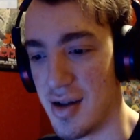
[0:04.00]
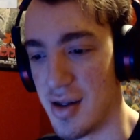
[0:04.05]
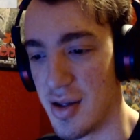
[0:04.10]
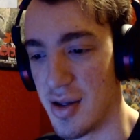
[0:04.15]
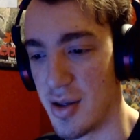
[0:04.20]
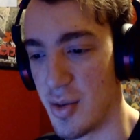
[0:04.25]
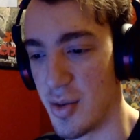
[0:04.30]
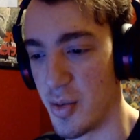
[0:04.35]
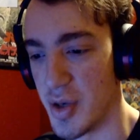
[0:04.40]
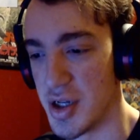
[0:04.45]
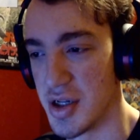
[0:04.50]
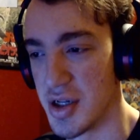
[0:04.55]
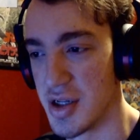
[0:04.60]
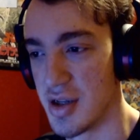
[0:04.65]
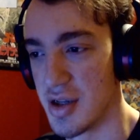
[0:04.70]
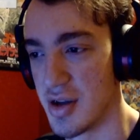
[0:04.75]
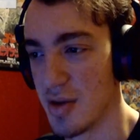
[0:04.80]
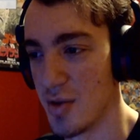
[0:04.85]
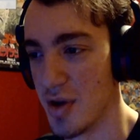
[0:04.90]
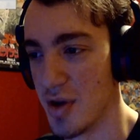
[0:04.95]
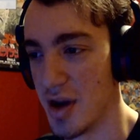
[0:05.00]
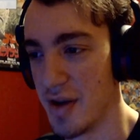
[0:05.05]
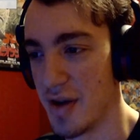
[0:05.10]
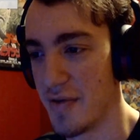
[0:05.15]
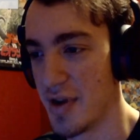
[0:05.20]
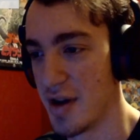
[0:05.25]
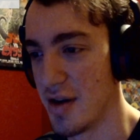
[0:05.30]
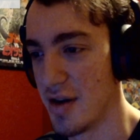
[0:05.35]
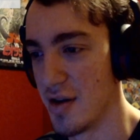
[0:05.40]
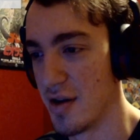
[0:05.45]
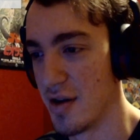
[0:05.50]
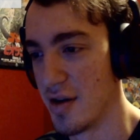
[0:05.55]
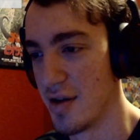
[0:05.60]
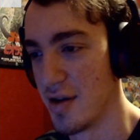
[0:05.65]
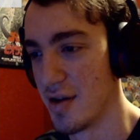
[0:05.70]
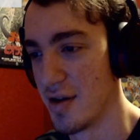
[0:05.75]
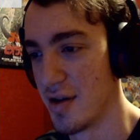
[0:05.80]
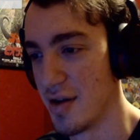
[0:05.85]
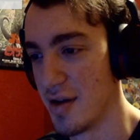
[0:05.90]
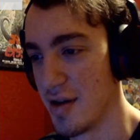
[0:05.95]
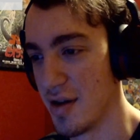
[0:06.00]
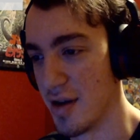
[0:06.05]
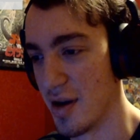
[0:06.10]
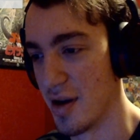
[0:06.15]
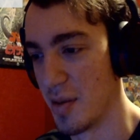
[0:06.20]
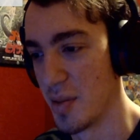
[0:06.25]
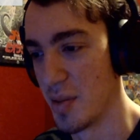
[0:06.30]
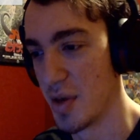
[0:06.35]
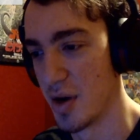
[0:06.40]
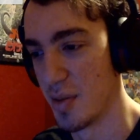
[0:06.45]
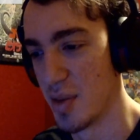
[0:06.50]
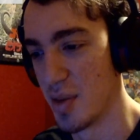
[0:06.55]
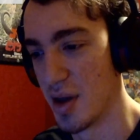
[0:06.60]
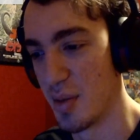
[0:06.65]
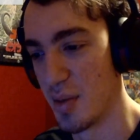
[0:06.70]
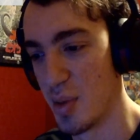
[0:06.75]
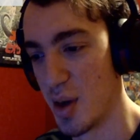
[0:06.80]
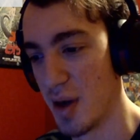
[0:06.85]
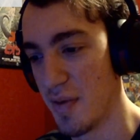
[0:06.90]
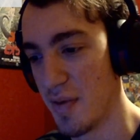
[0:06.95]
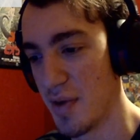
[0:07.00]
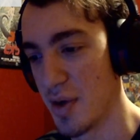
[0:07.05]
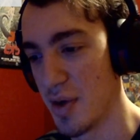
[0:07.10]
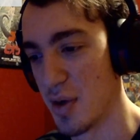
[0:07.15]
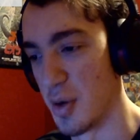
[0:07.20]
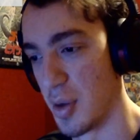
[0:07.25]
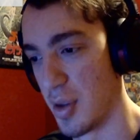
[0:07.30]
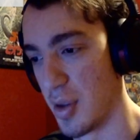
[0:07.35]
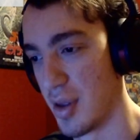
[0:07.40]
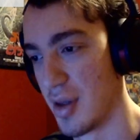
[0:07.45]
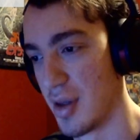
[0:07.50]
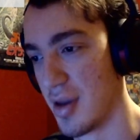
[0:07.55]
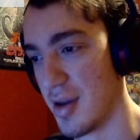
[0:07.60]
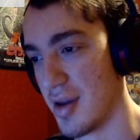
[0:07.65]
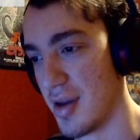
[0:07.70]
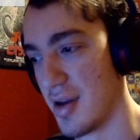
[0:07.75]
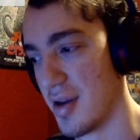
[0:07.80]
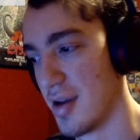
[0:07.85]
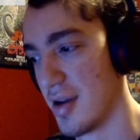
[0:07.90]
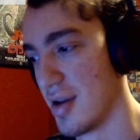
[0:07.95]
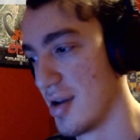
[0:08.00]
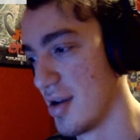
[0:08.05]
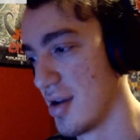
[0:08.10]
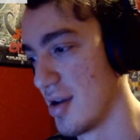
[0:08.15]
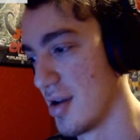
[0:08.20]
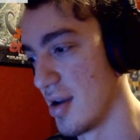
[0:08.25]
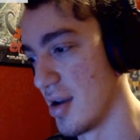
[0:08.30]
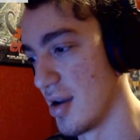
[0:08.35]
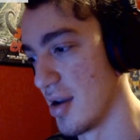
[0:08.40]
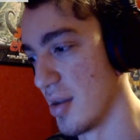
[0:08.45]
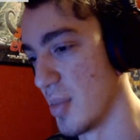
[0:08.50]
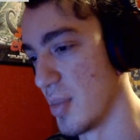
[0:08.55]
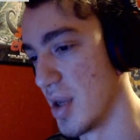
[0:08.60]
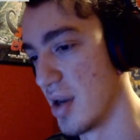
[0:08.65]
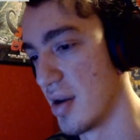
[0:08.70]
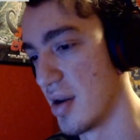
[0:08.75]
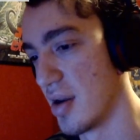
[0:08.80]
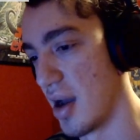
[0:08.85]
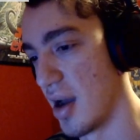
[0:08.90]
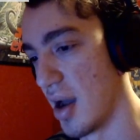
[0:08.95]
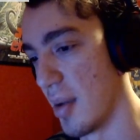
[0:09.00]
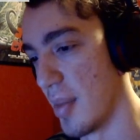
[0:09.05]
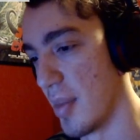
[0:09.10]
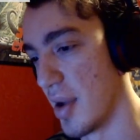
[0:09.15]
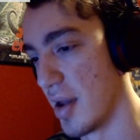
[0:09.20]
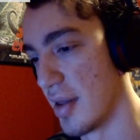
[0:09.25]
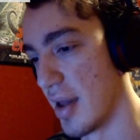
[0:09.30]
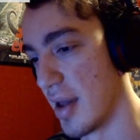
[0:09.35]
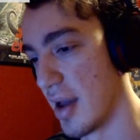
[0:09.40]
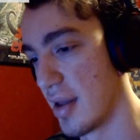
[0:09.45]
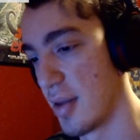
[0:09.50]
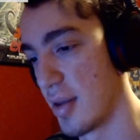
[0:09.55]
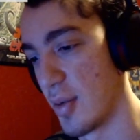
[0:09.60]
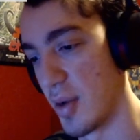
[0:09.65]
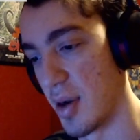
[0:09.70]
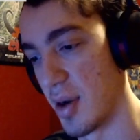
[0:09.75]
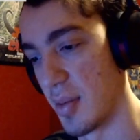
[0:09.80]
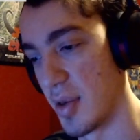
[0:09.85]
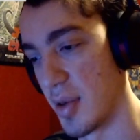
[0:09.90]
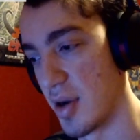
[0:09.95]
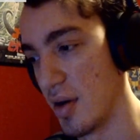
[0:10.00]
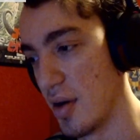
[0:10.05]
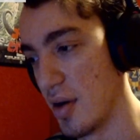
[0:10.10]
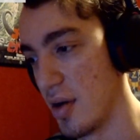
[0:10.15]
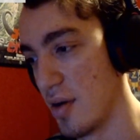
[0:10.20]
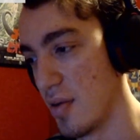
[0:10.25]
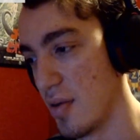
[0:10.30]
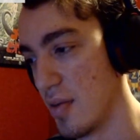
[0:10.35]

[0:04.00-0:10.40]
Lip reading: We'll have that on, and I'm gonna play Brave Souls in the meantime, and that's what I'm gonna do.